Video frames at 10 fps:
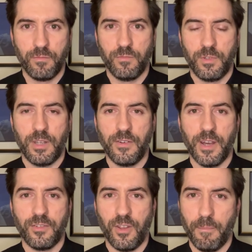
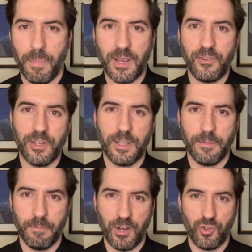conduct a
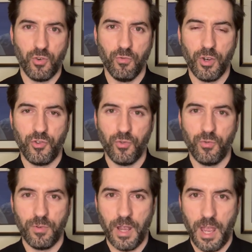basic magical
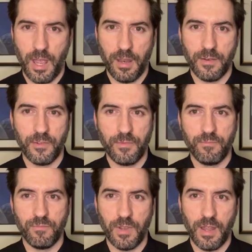ritual and
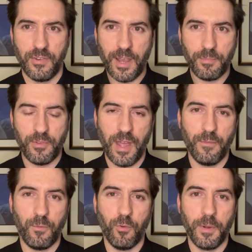adapt
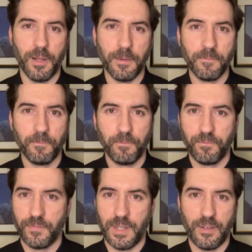that formula
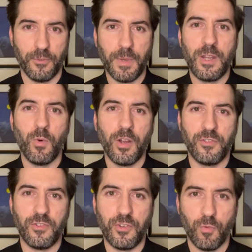in as many ways
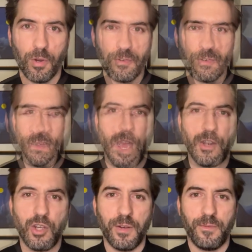as you want.
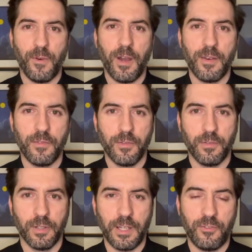And you can find
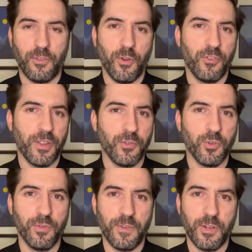links to those other
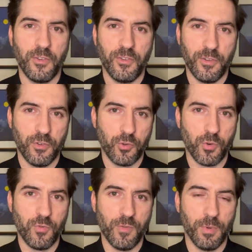two videos in the
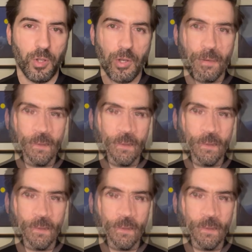description below.